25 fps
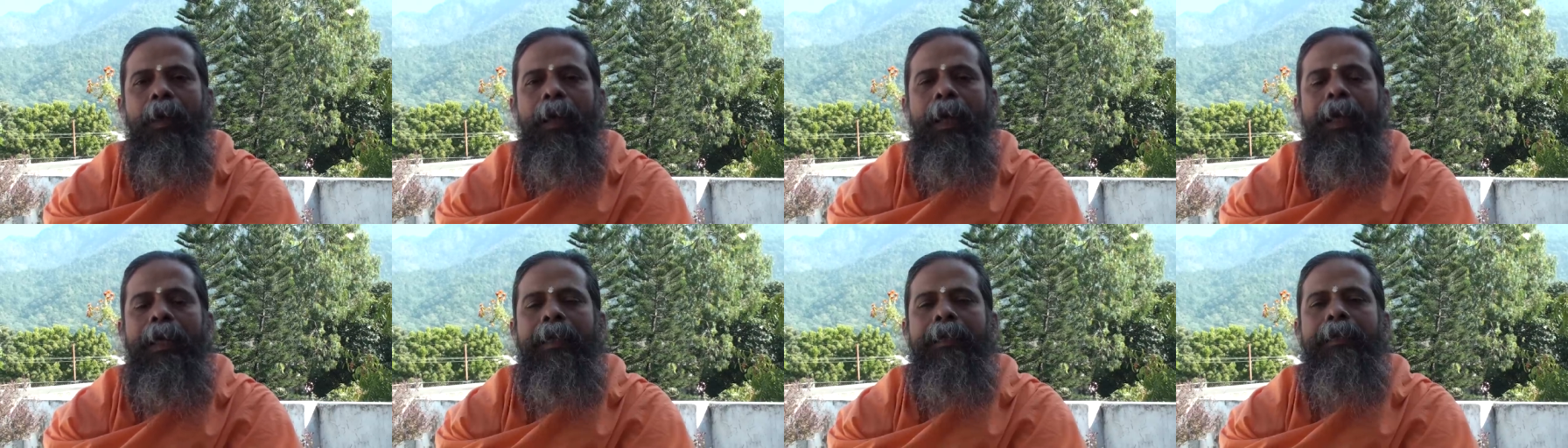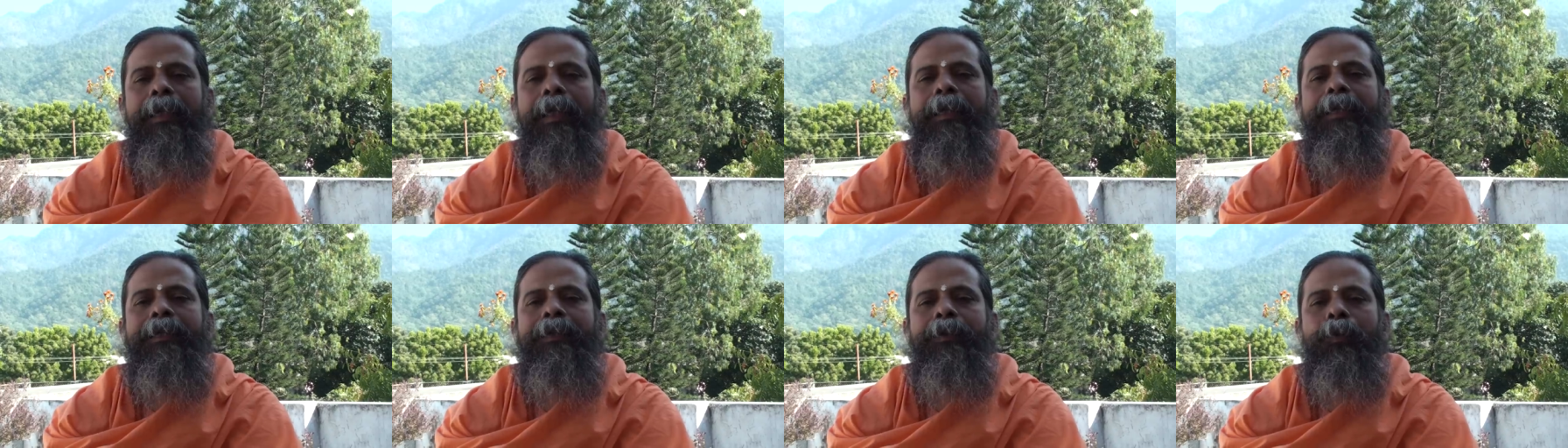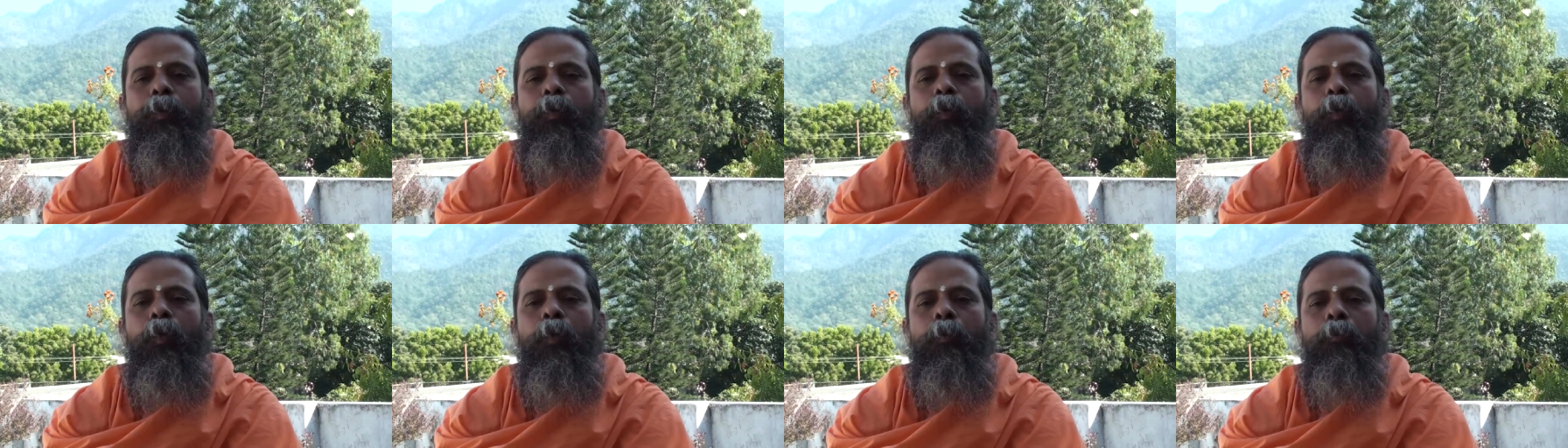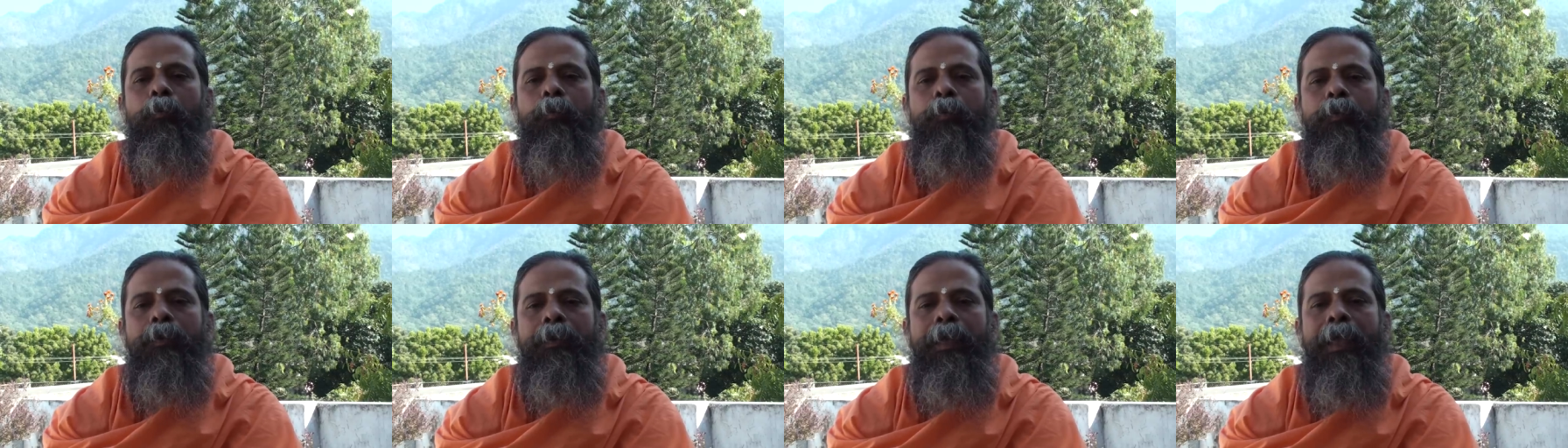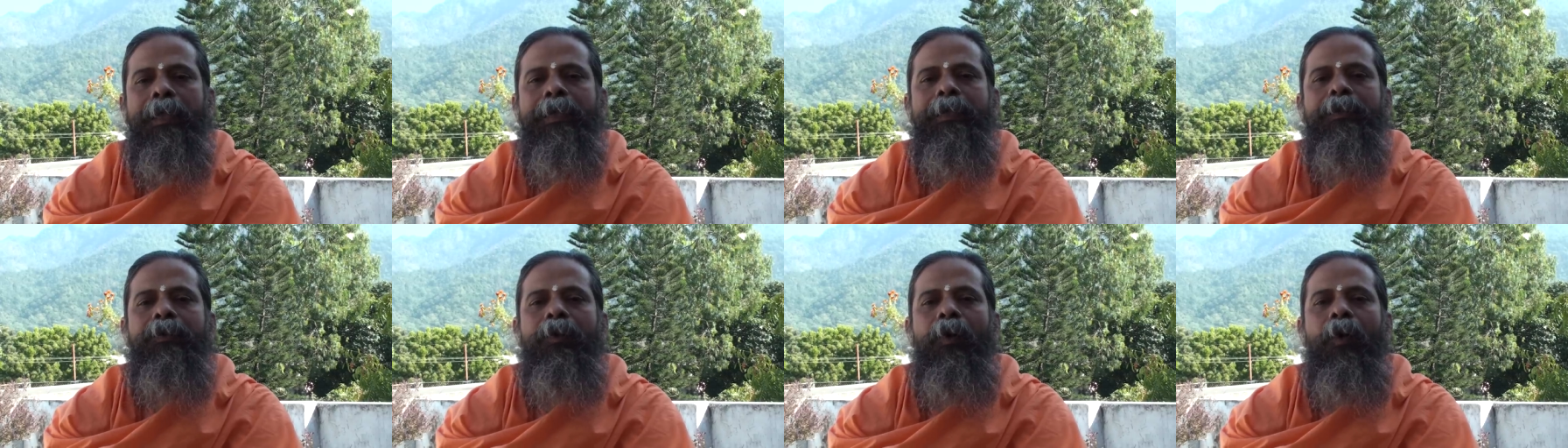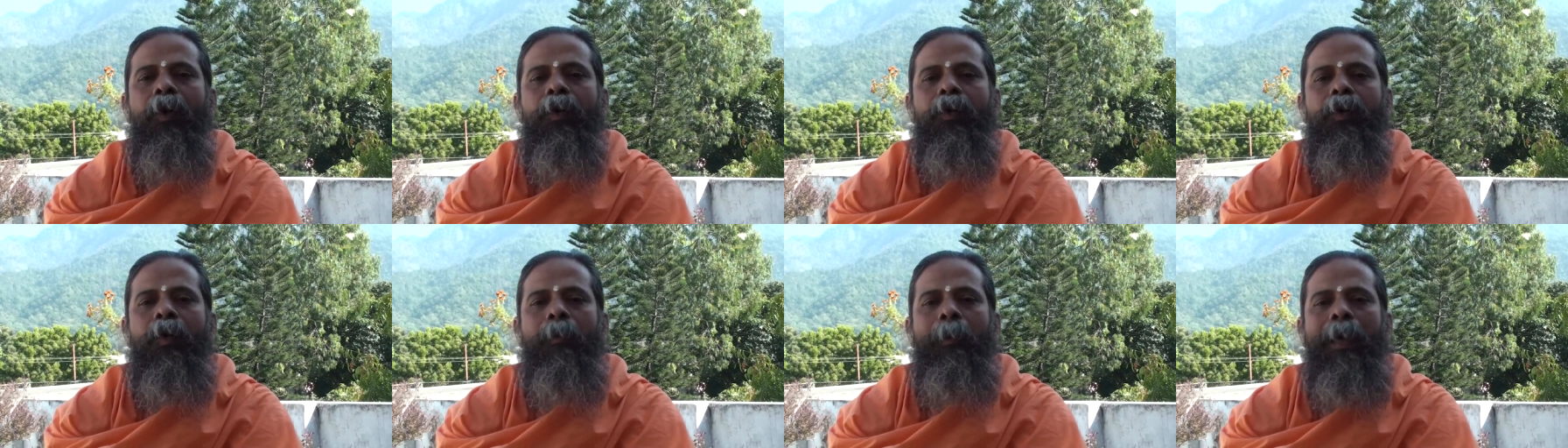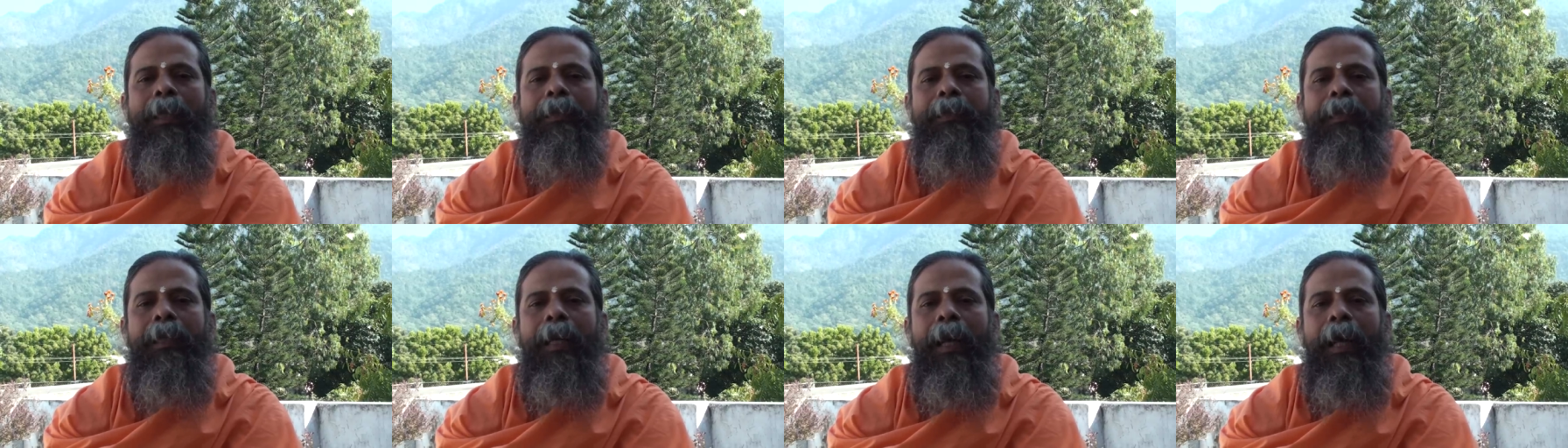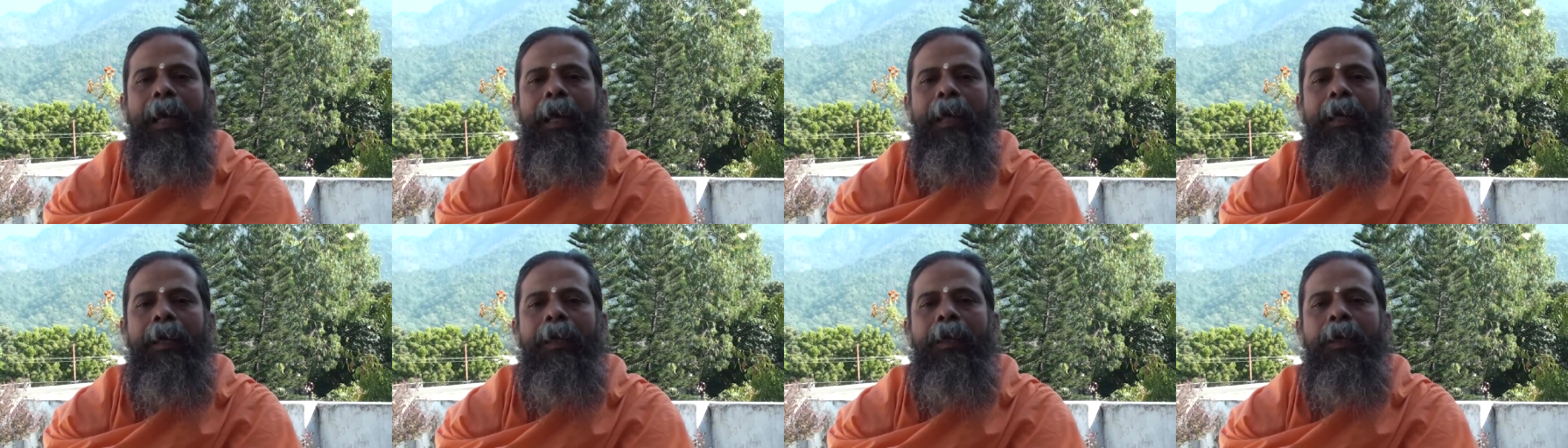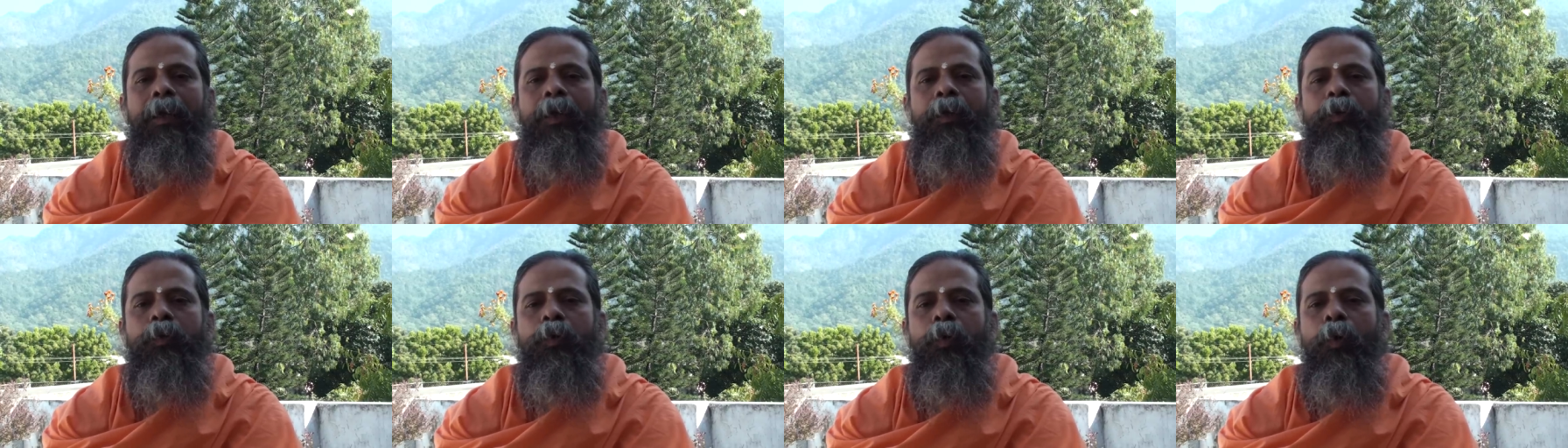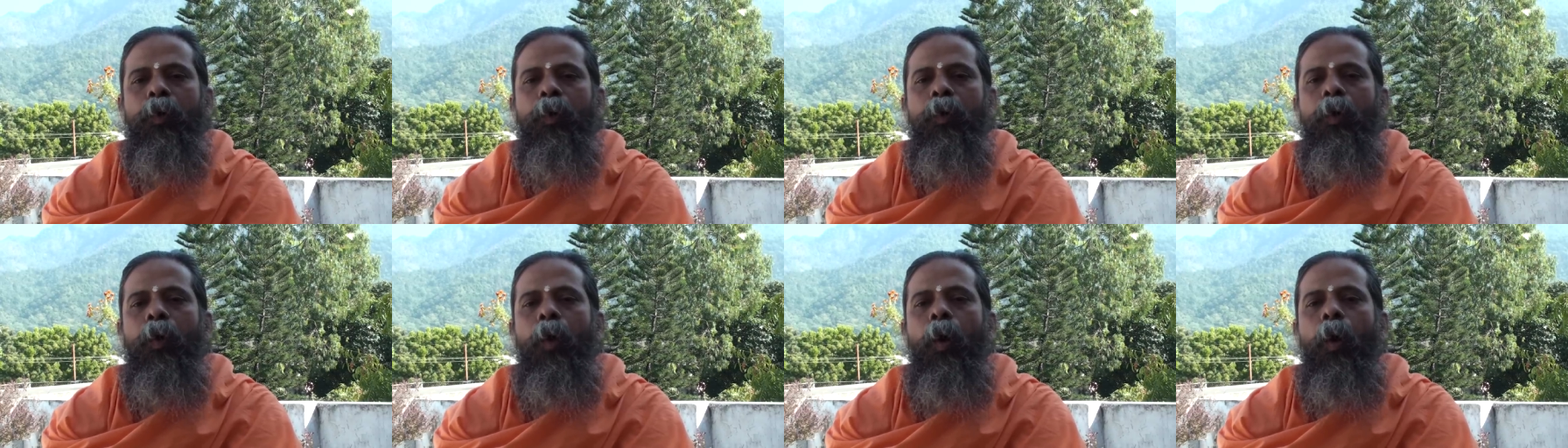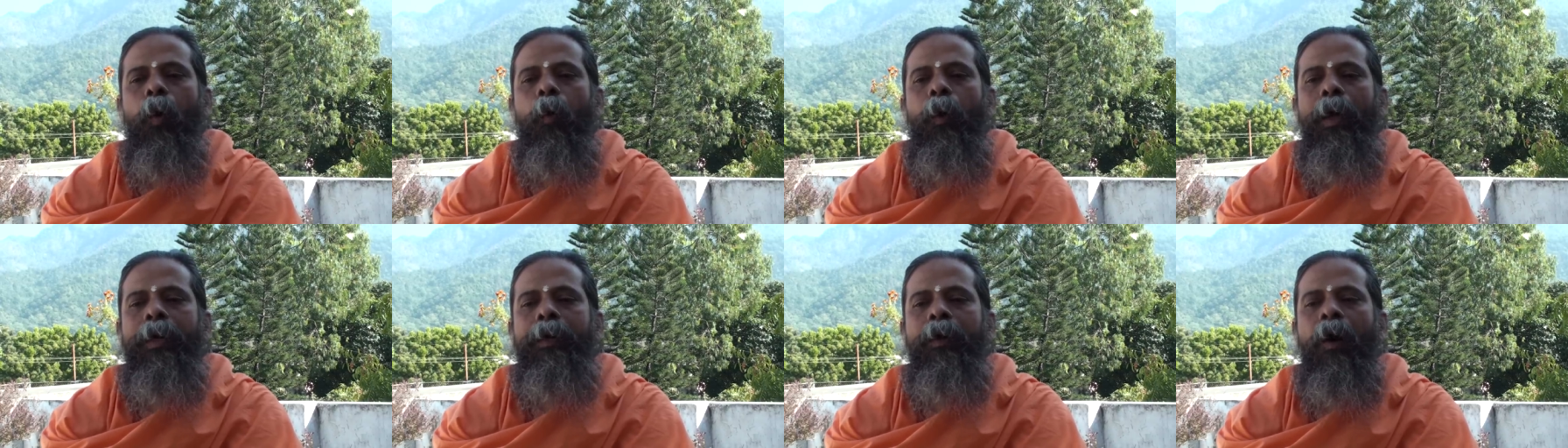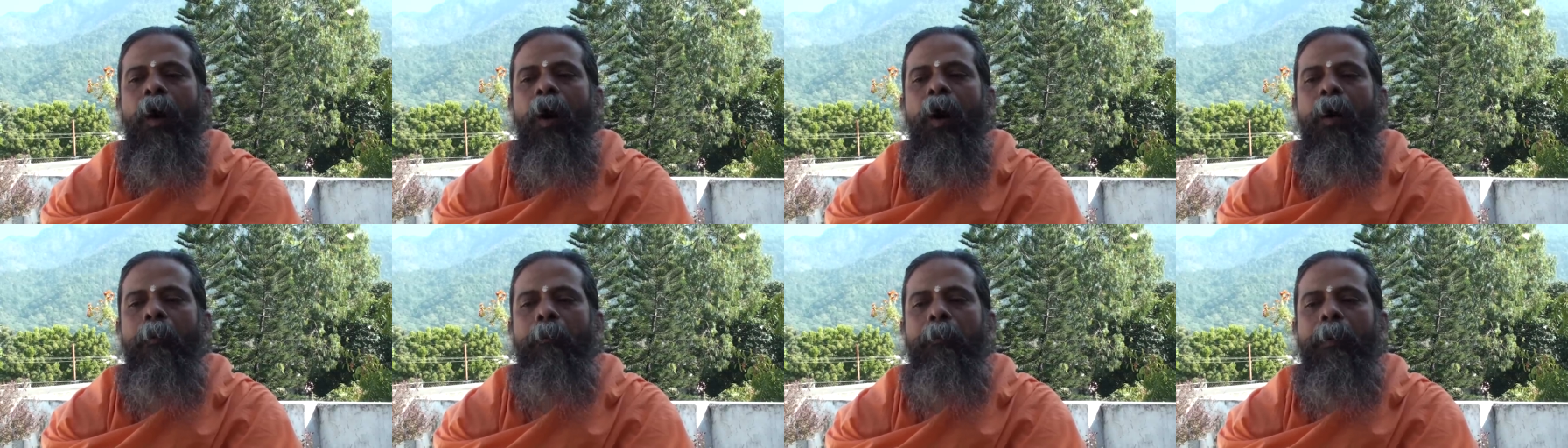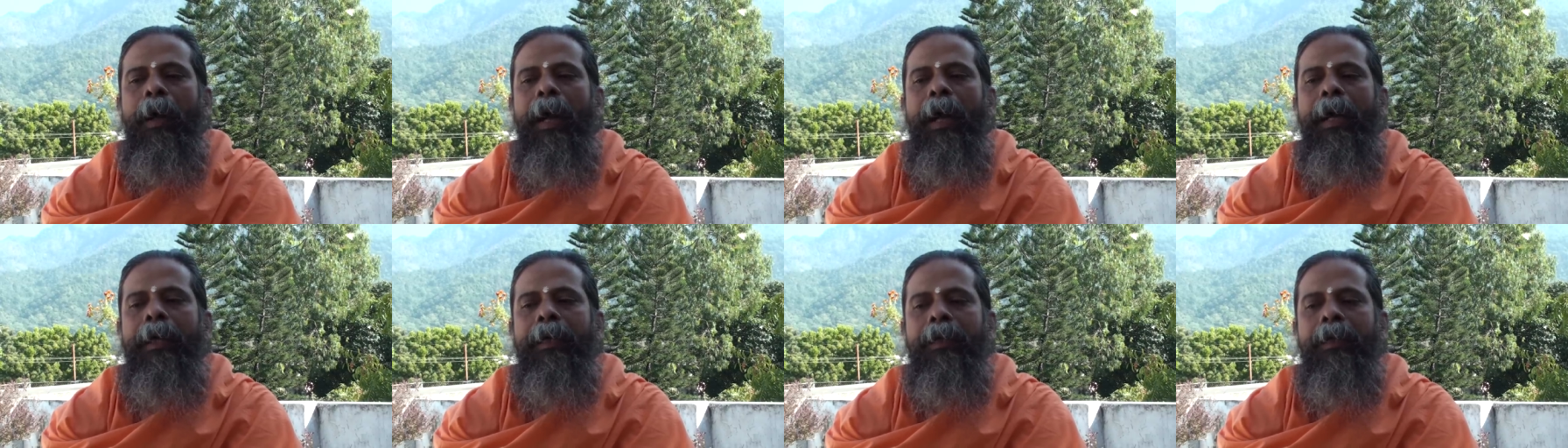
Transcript: and that is Om, that is Ardhamatra. So when Aham